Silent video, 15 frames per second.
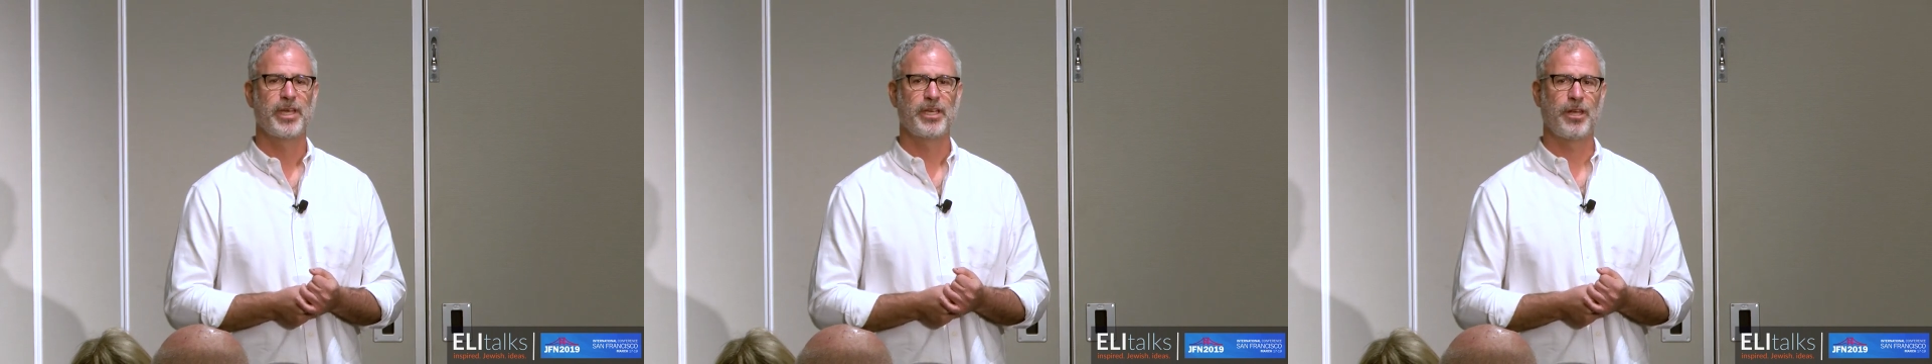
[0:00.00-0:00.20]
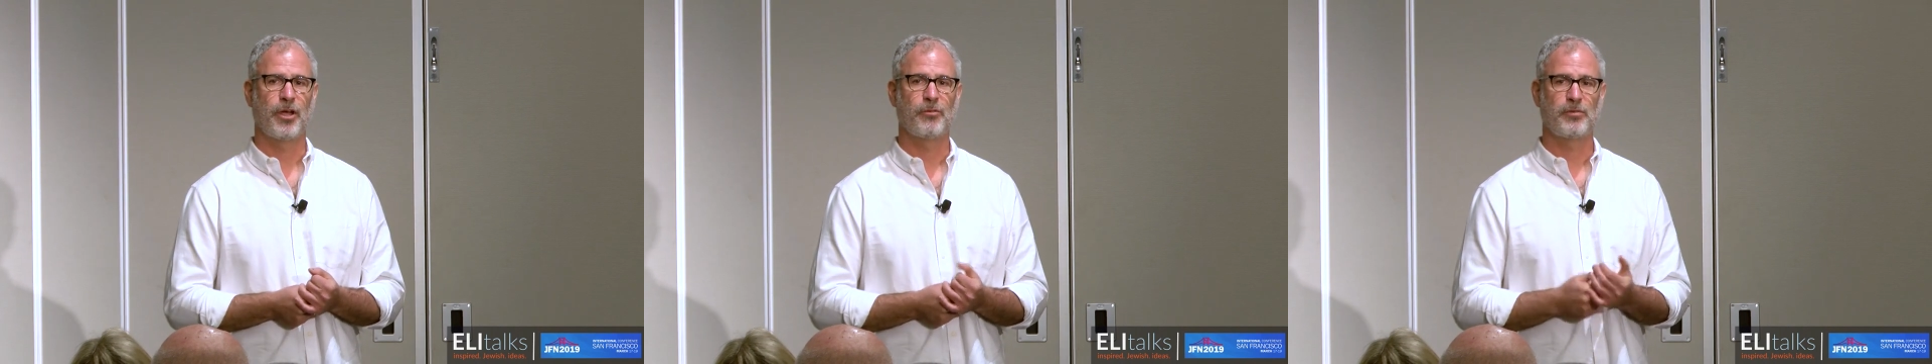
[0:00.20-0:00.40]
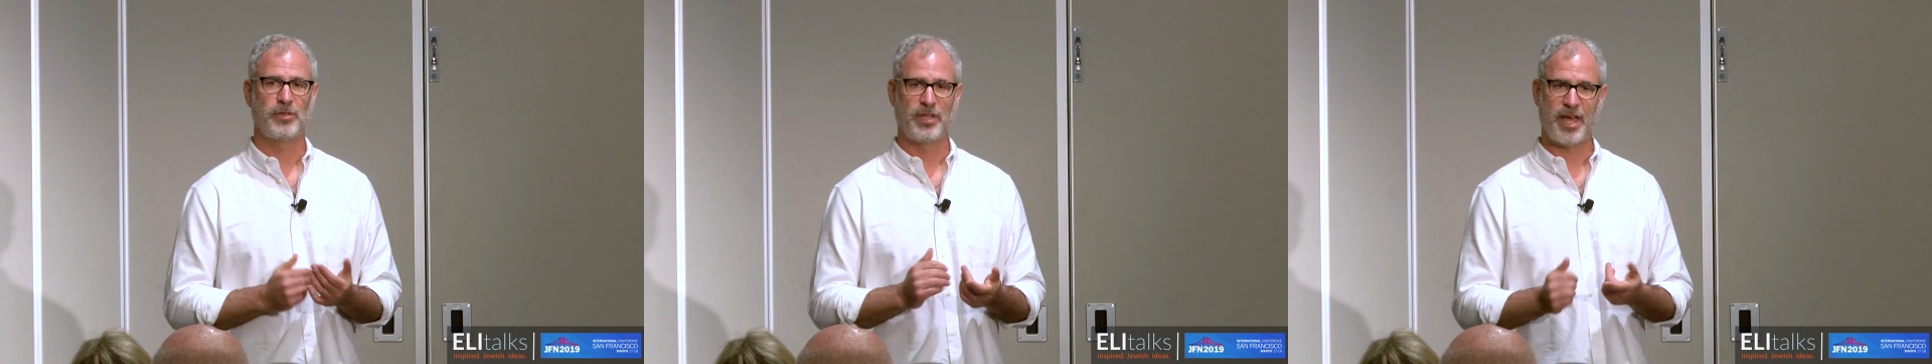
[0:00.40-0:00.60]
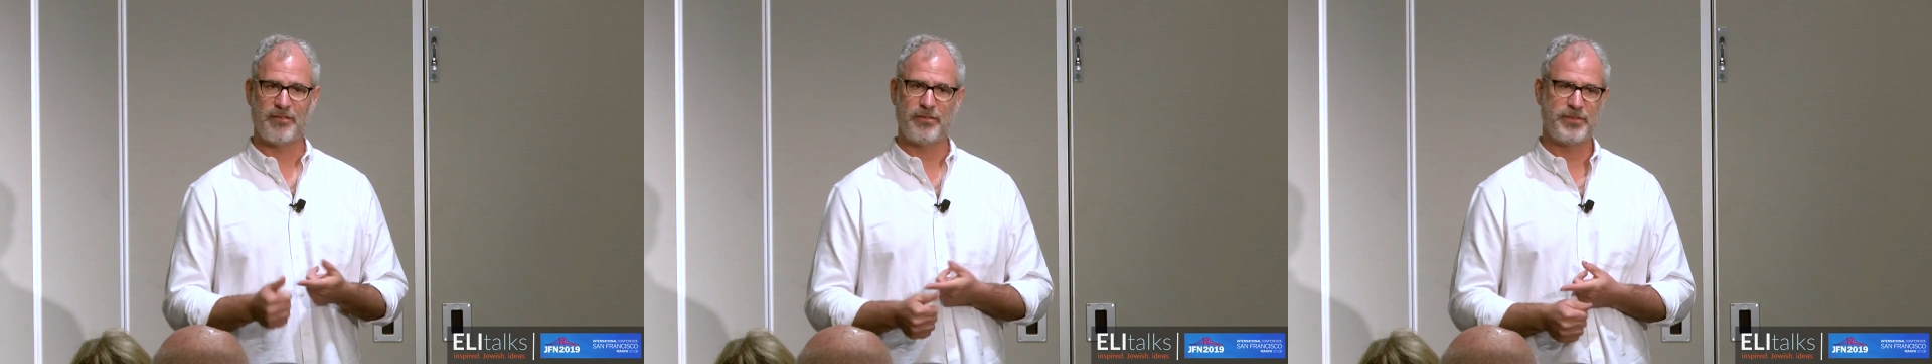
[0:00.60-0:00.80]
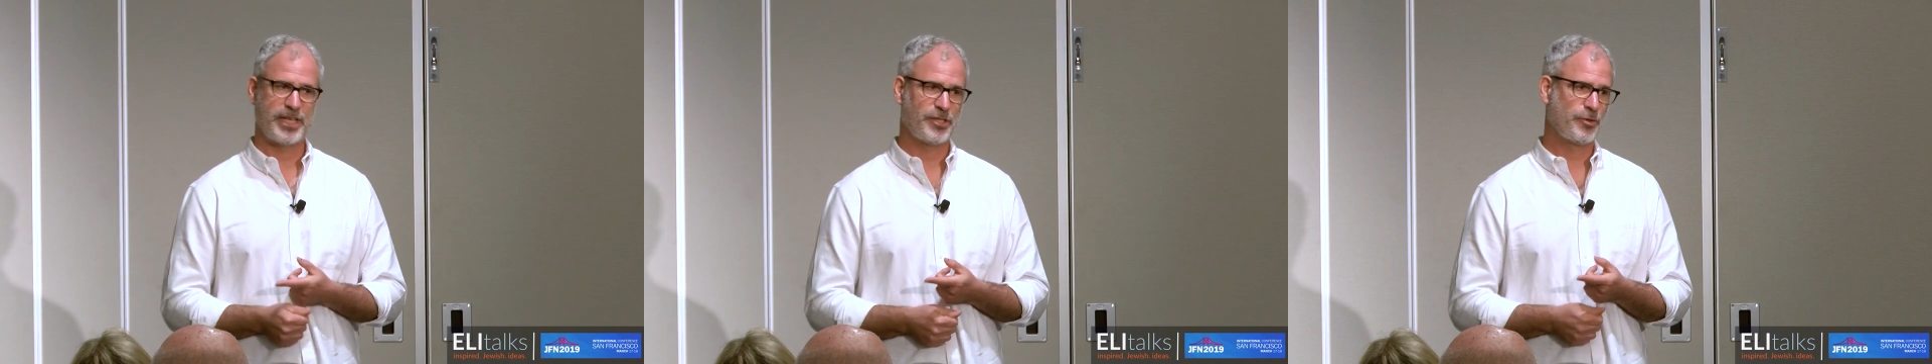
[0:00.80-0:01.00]
you know, love
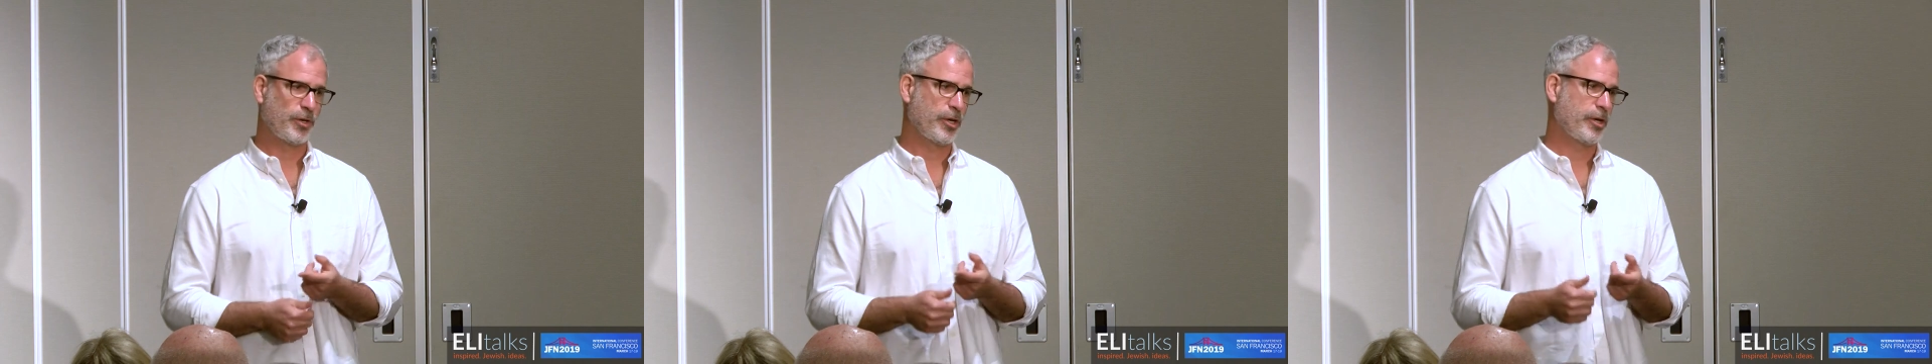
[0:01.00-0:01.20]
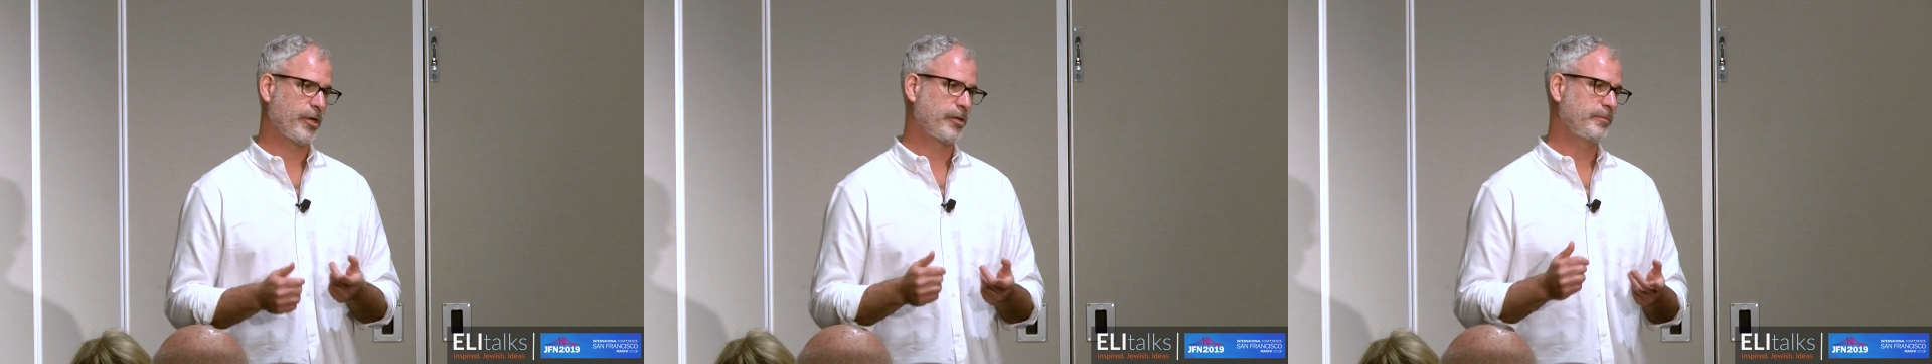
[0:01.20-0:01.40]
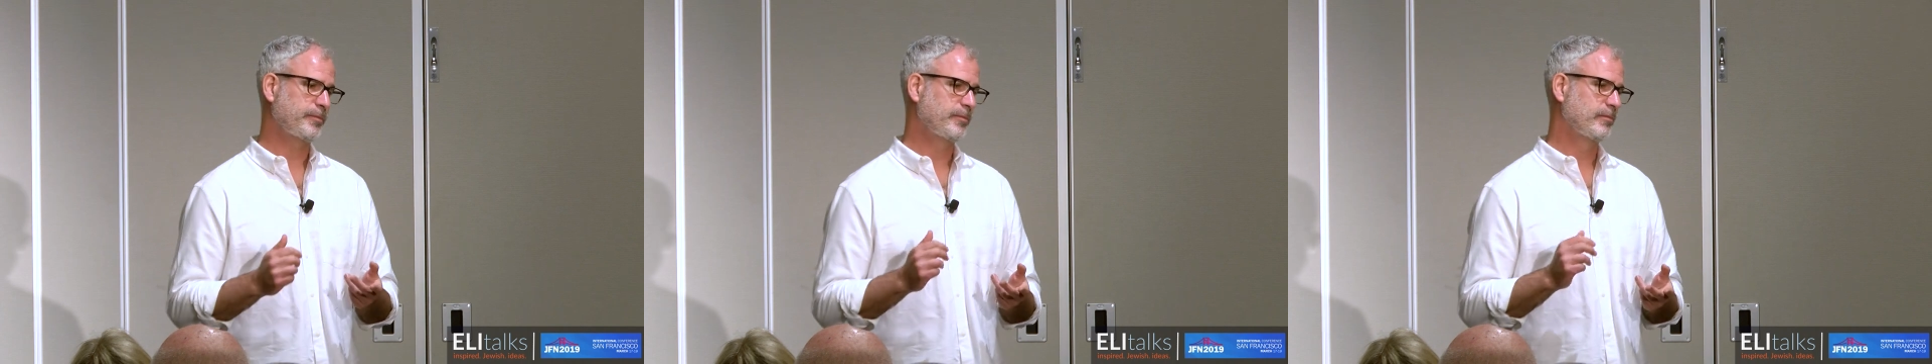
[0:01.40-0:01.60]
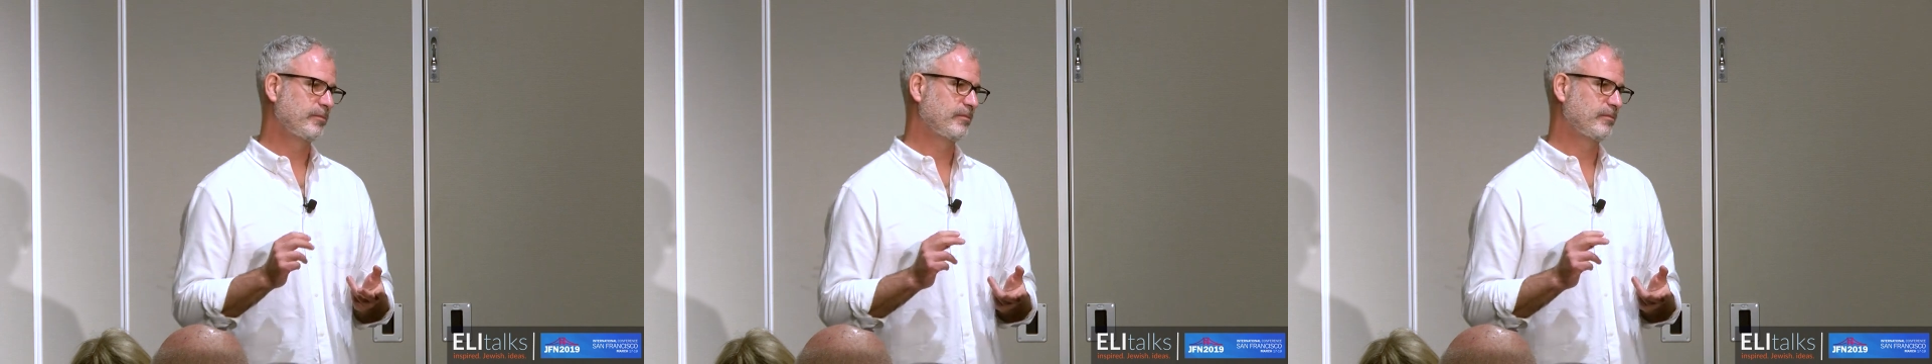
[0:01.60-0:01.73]
of Israel,